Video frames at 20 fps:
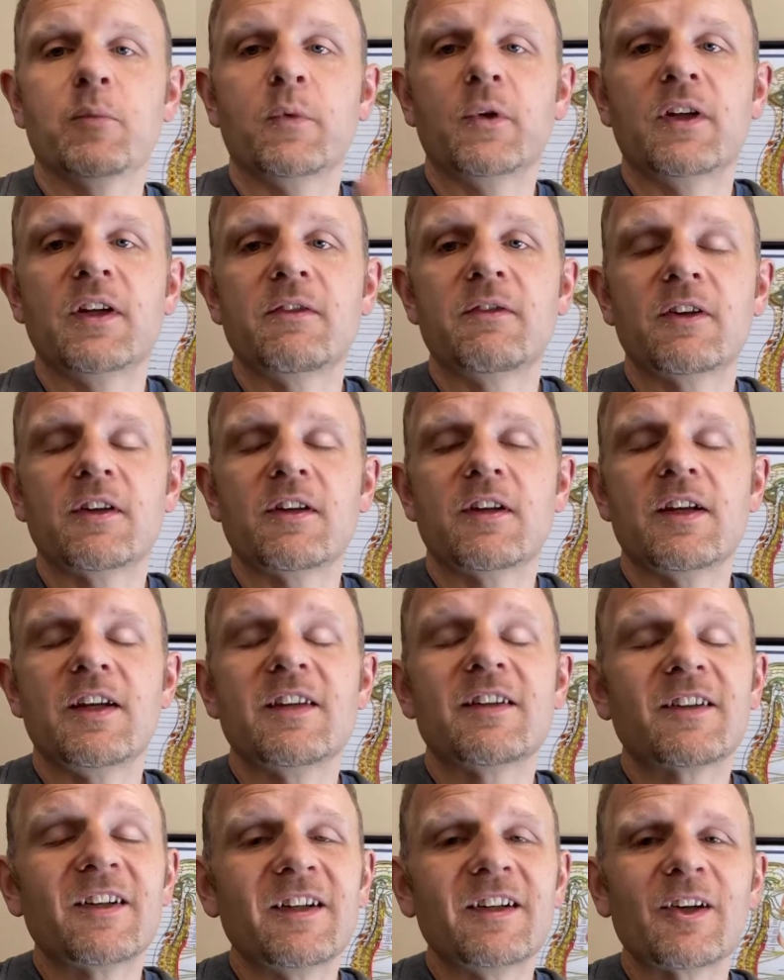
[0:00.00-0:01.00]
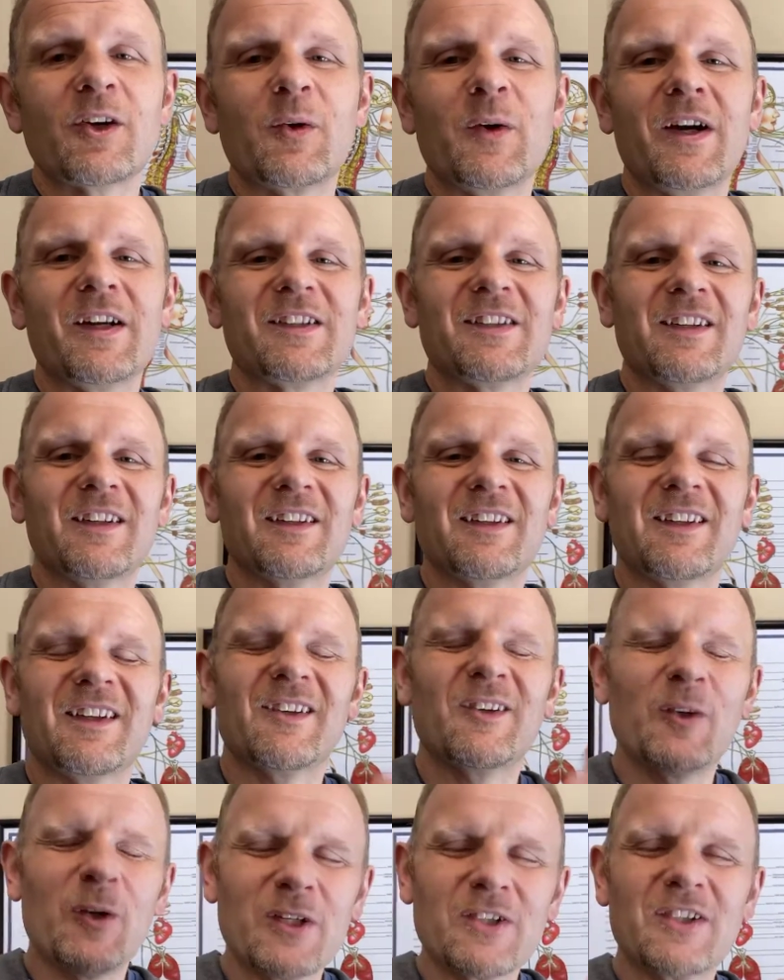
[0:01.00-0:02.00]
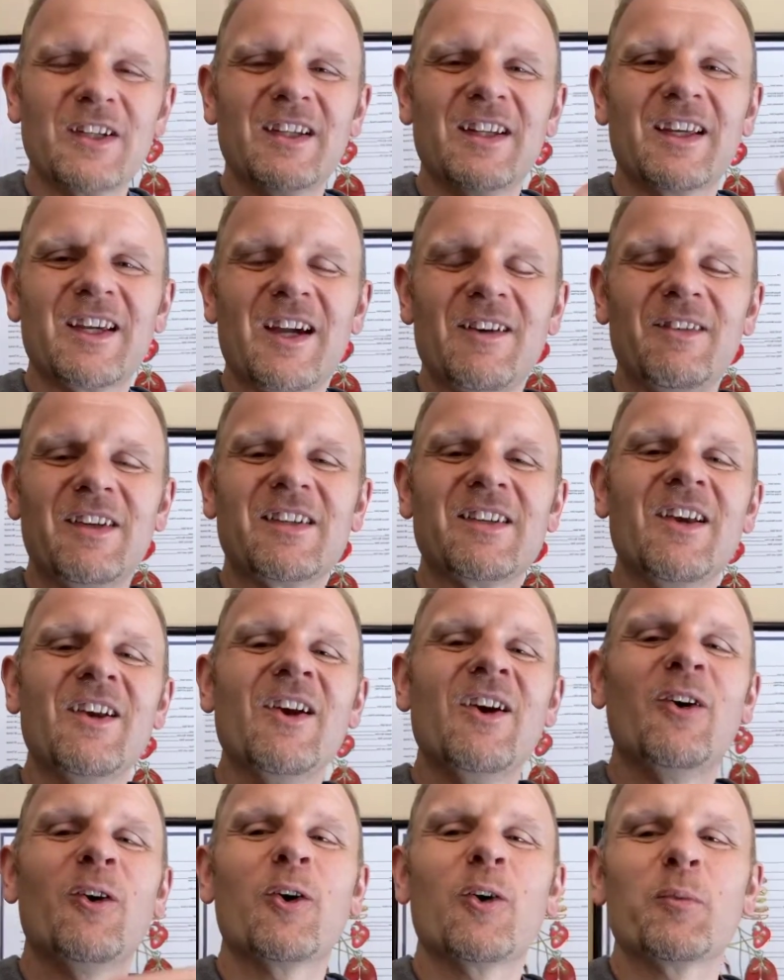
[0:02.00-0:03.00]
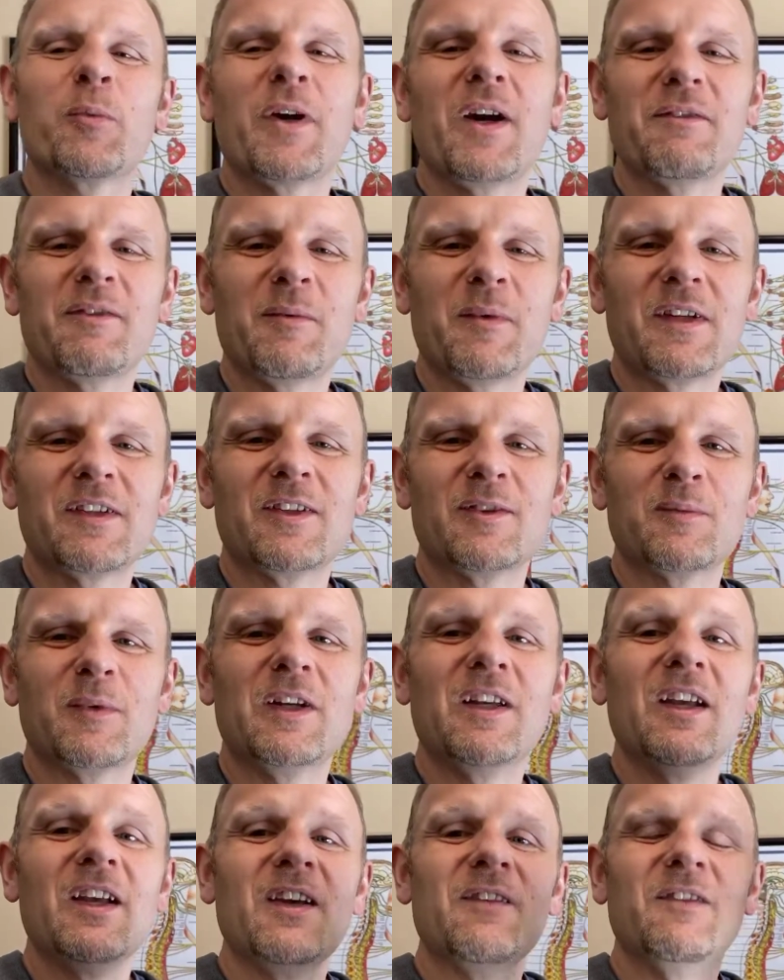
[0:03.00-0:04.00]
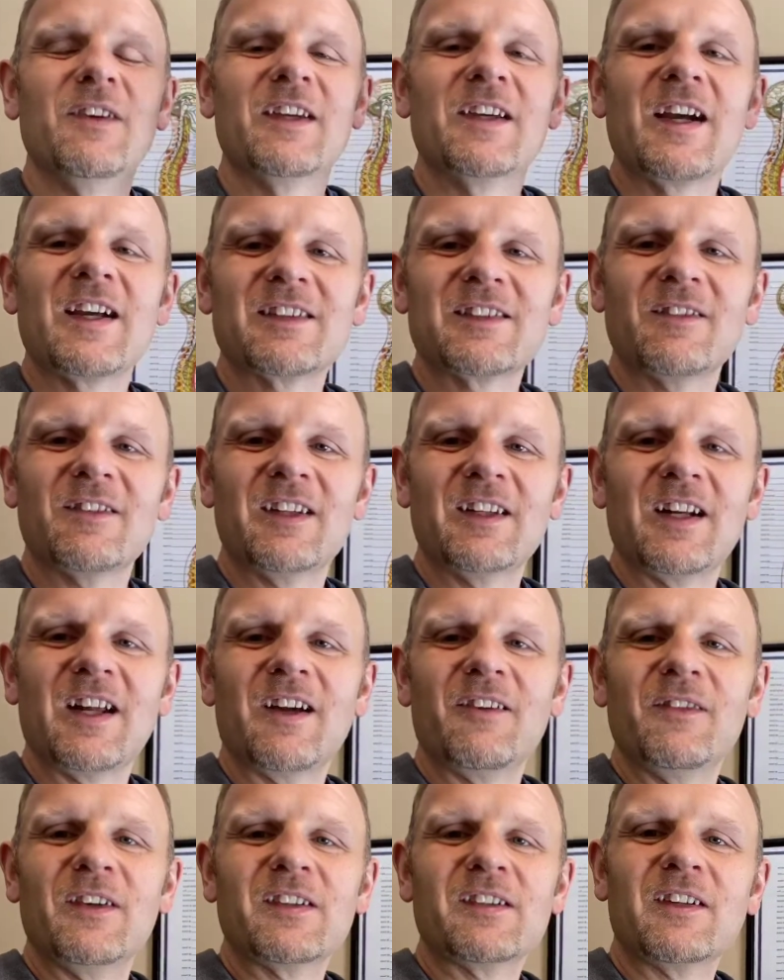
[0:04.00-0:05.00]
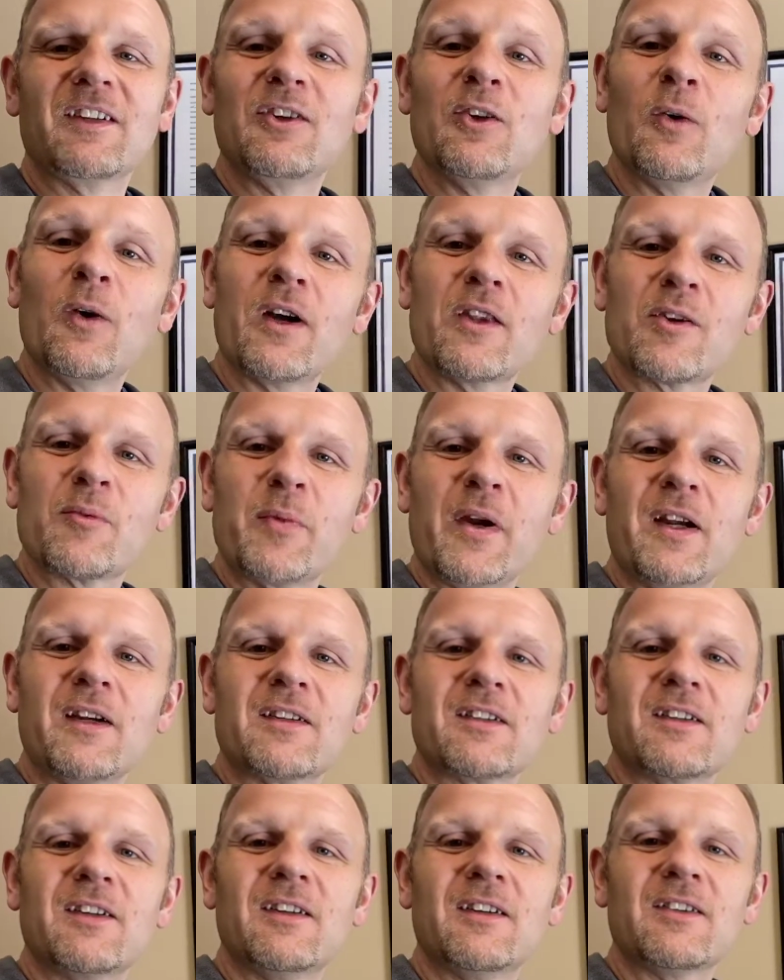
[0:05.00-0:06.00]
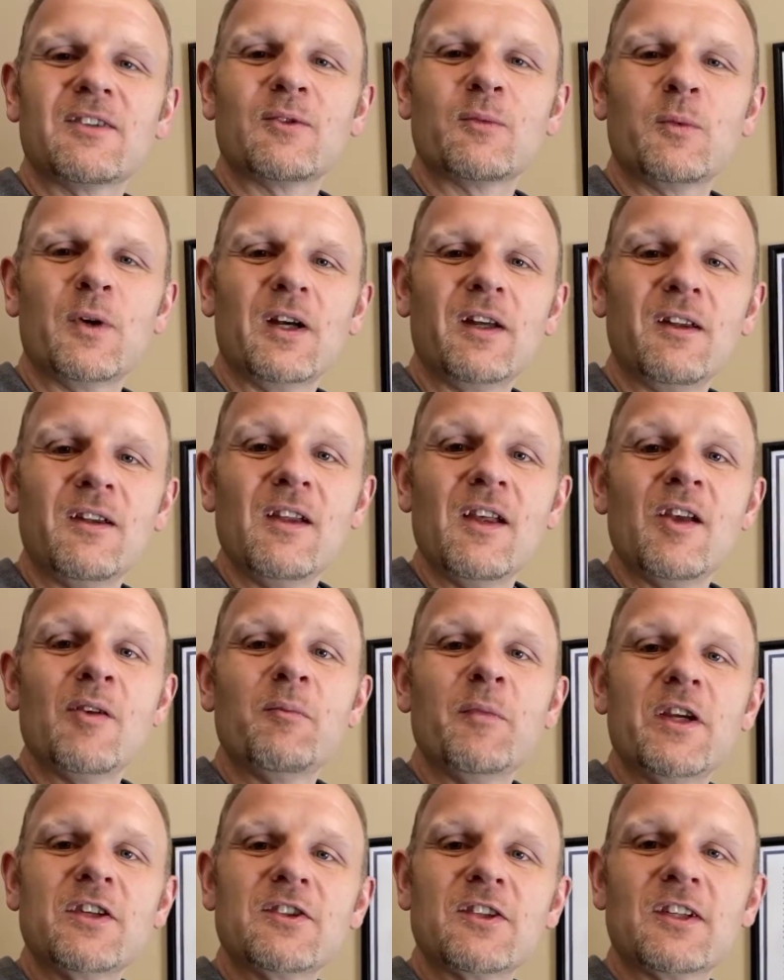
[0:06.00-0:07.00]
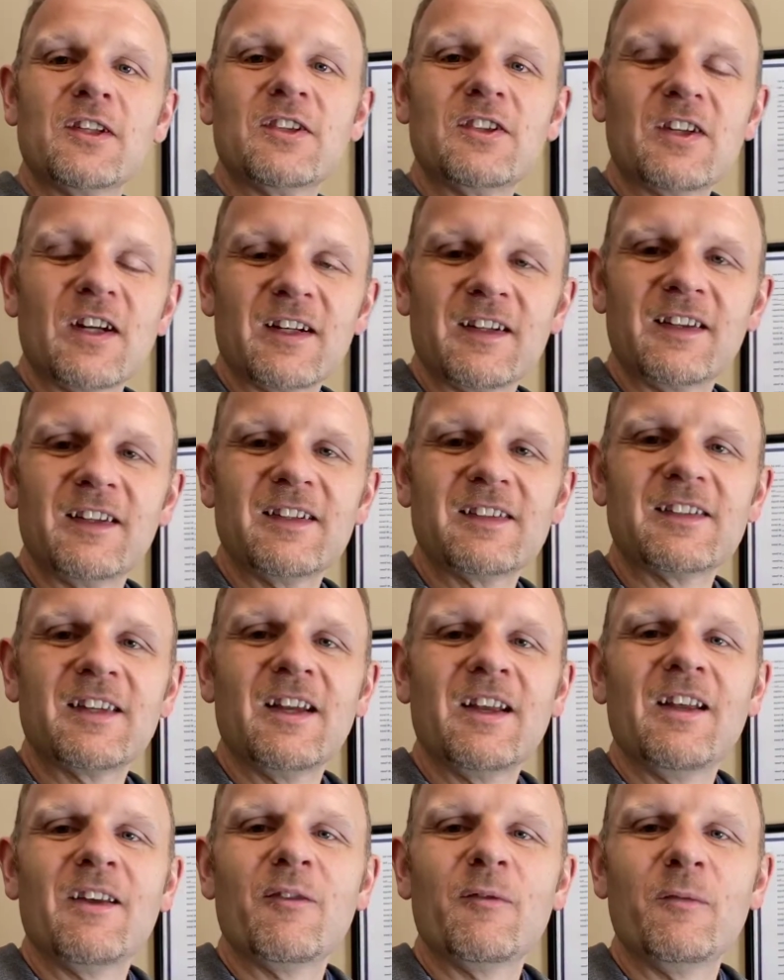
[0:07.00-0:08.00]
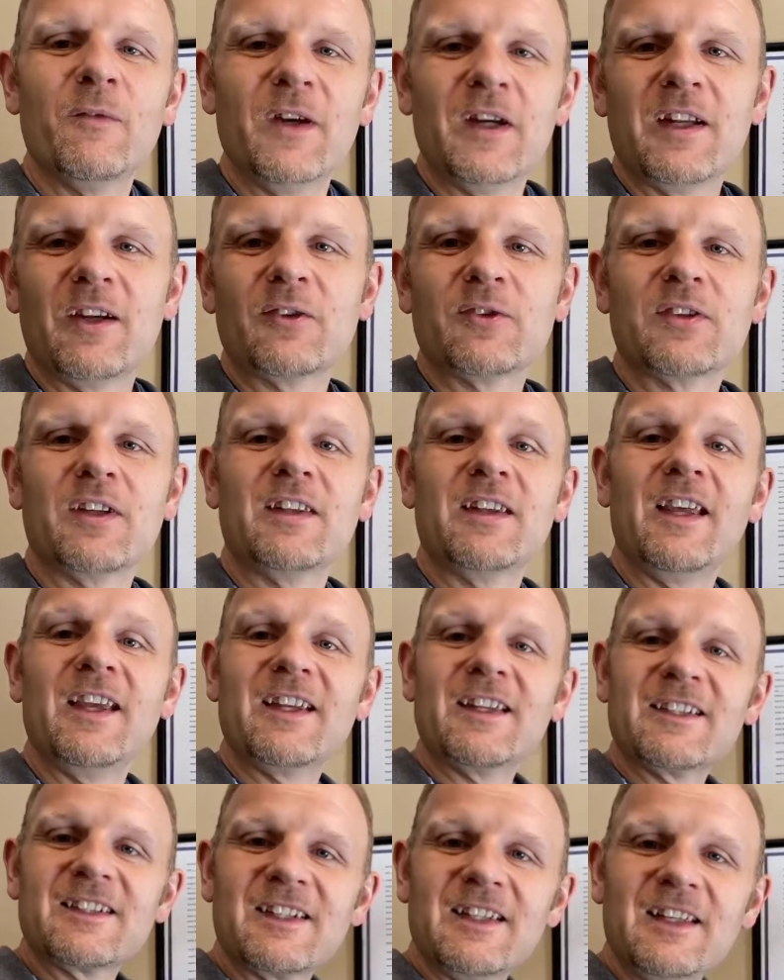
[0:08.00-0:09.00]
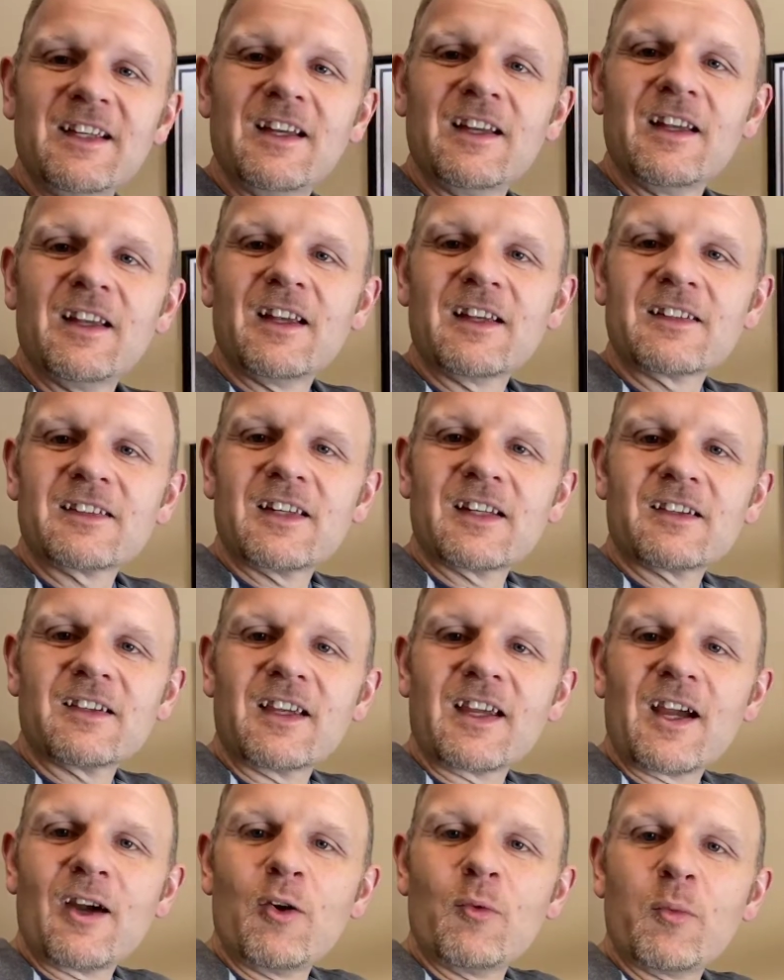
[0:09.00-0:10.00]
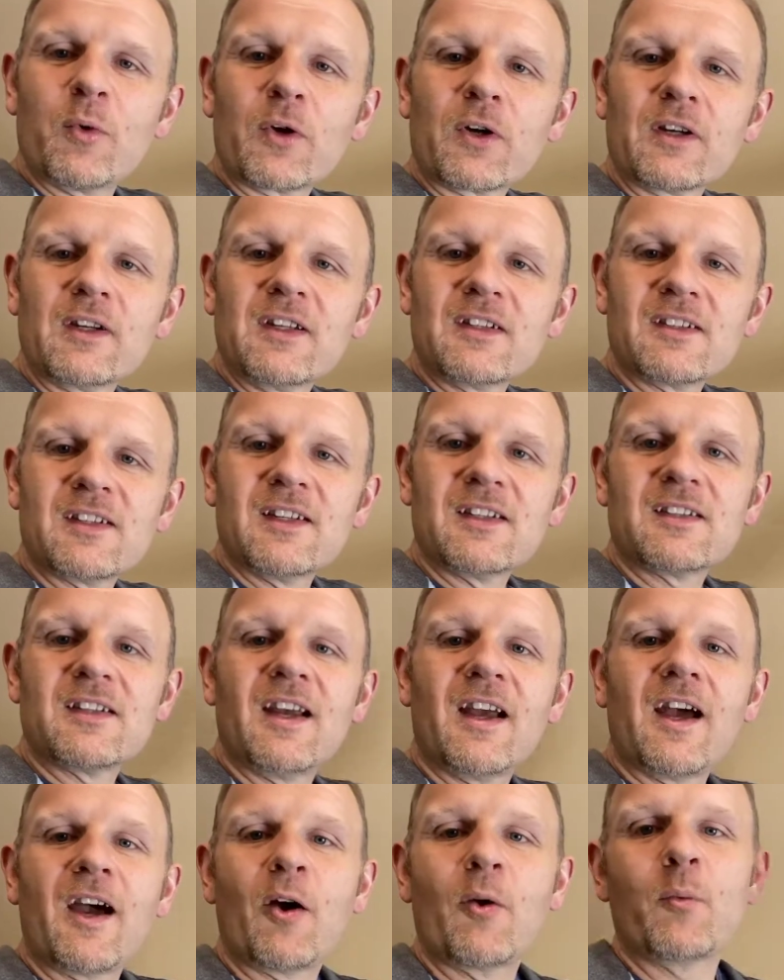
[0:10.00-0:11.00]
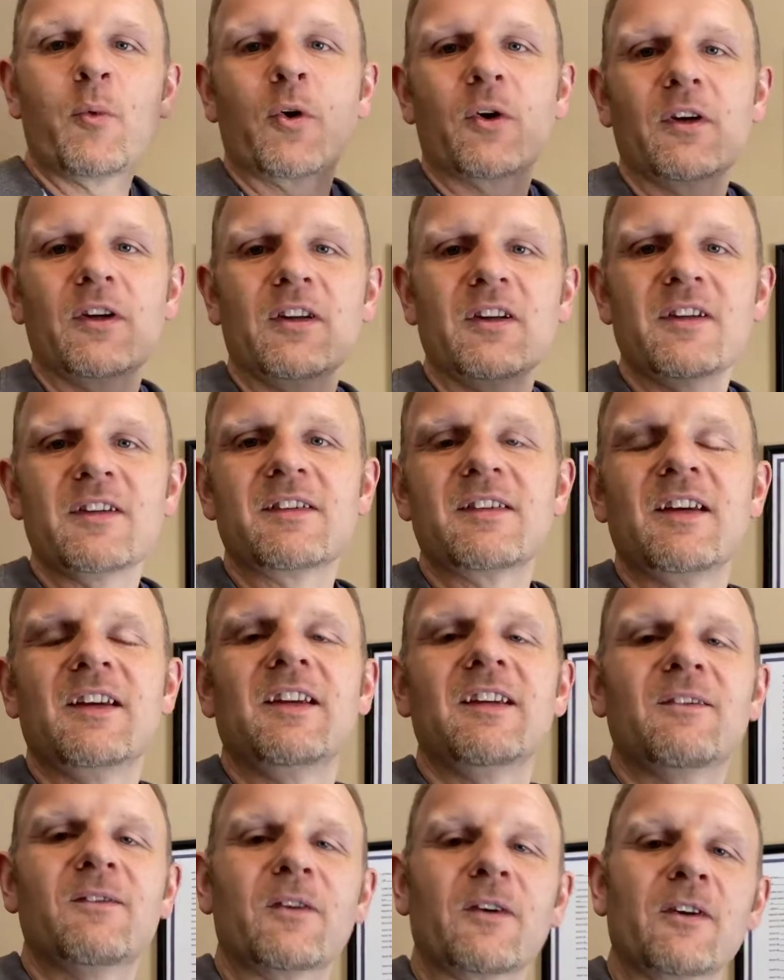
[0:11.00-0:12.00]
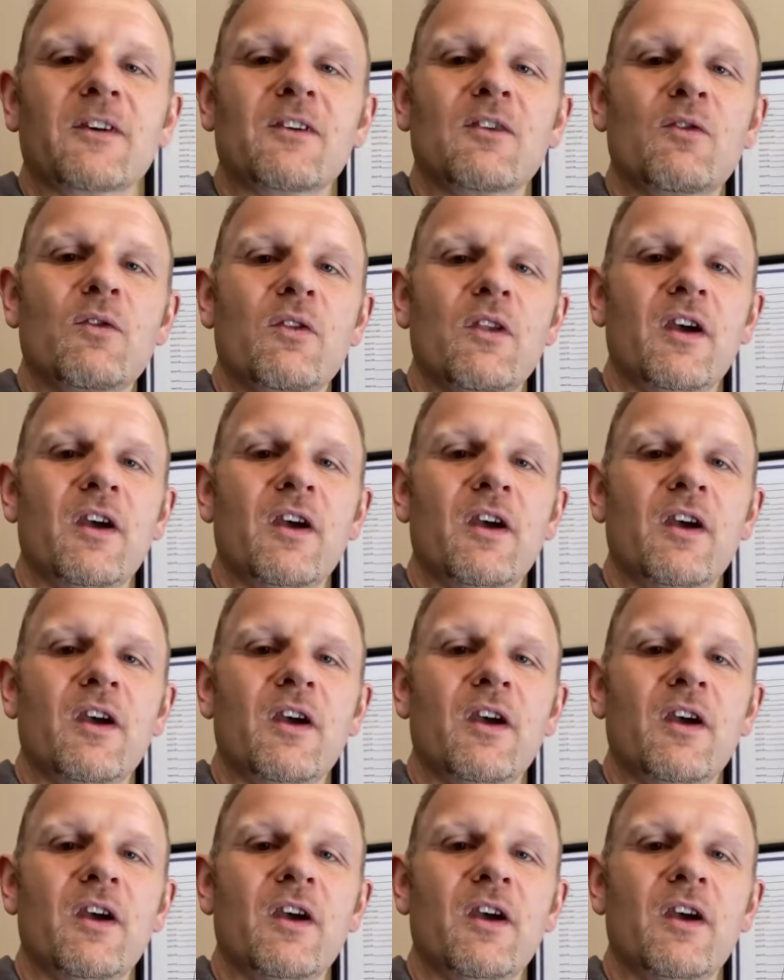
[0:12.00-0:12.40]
Either in the question in the comments or private message me. If you got something out of this and you know other parents could as well, make sure you share this video so that they can see exactly how important this is, how important it is for